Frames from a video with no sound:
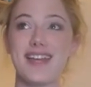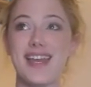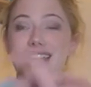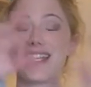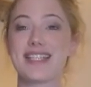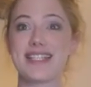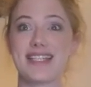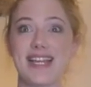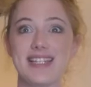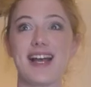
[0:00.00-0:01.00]

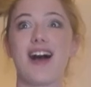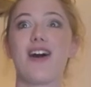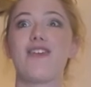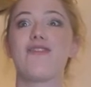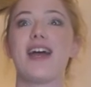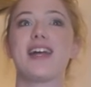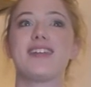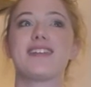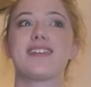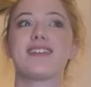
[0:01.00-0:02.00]
extent of
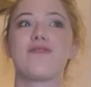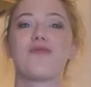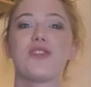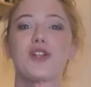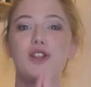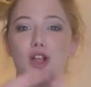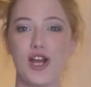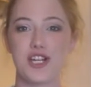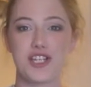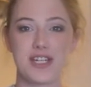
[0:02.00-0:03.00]
and the
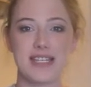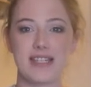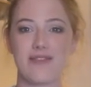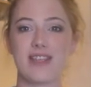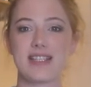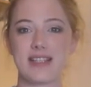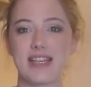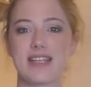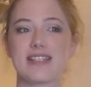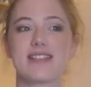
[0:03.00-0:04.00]
largeness of this
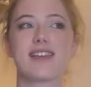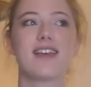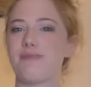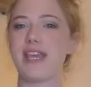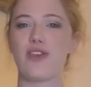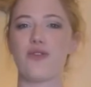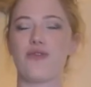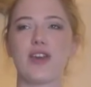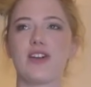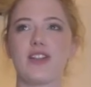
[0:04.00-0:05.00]
list make you
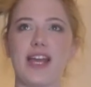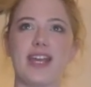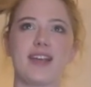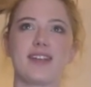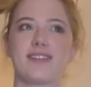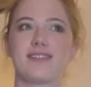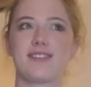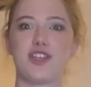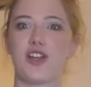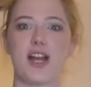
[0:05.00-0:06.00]
feel like
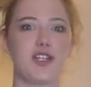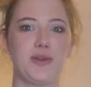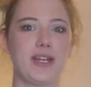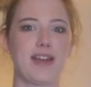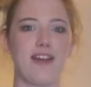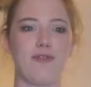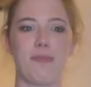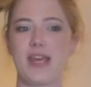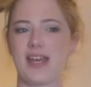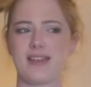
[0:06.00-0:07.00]
you're not doing enough,
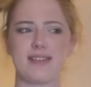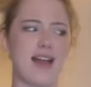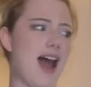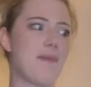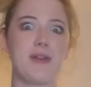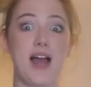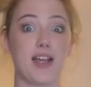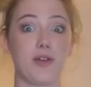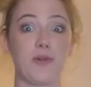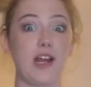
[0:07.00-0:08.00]
because I'm not
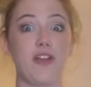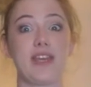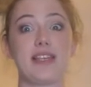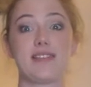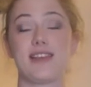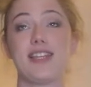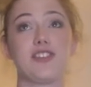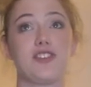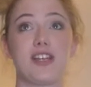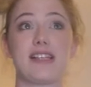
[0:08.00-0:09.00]
going to read all these.
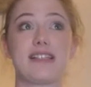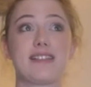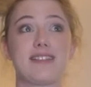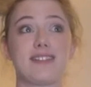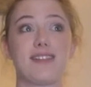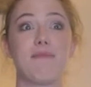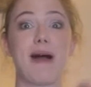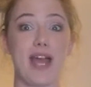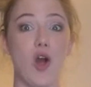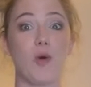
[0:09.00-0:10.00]
It's just
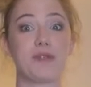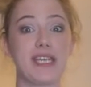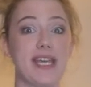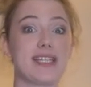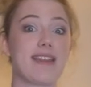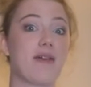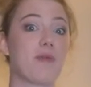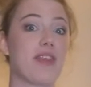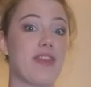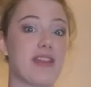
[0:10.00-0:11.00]
my hope to get to them
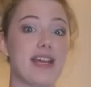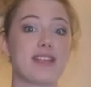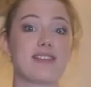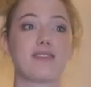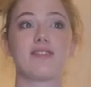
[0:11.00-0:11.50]
within the next